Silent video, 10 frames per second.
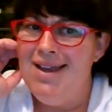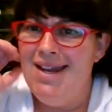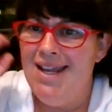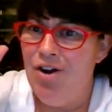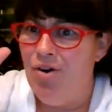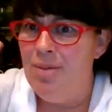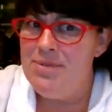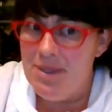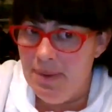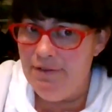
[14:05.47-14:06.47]
it
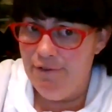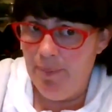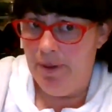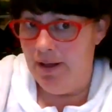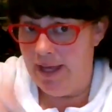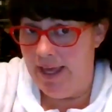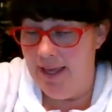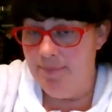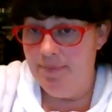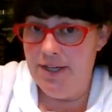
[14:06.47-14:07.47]
interrupted my football
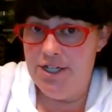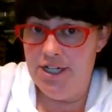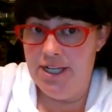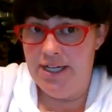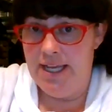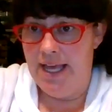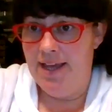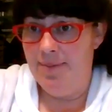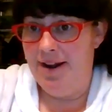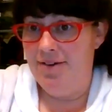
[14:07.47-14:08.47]
game, Michigan
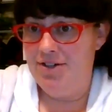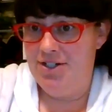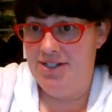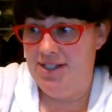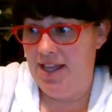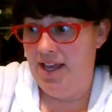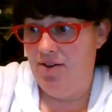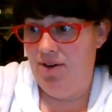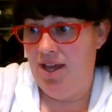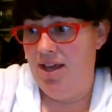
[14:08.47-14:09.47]
game, and I was just like,
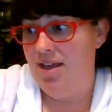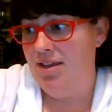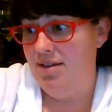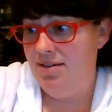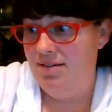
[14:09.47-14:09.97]
okay.